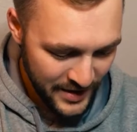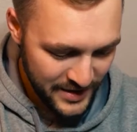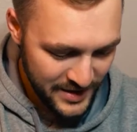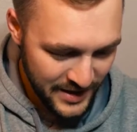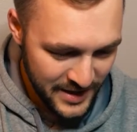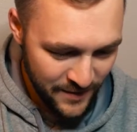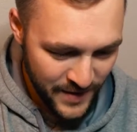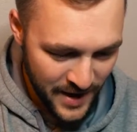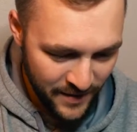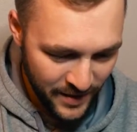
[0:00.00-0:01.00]

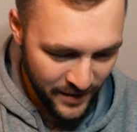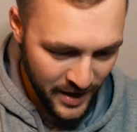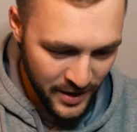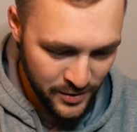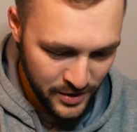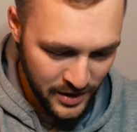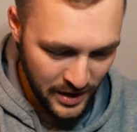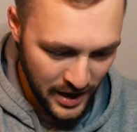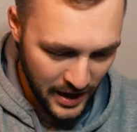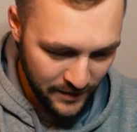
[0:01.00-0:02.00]
65 out of 100,
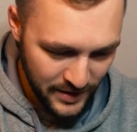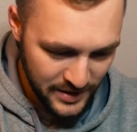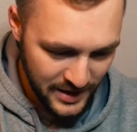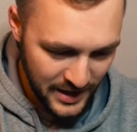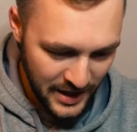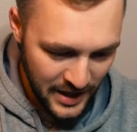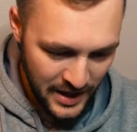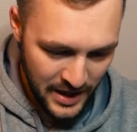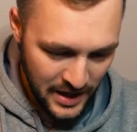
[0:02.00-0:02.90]
obviously.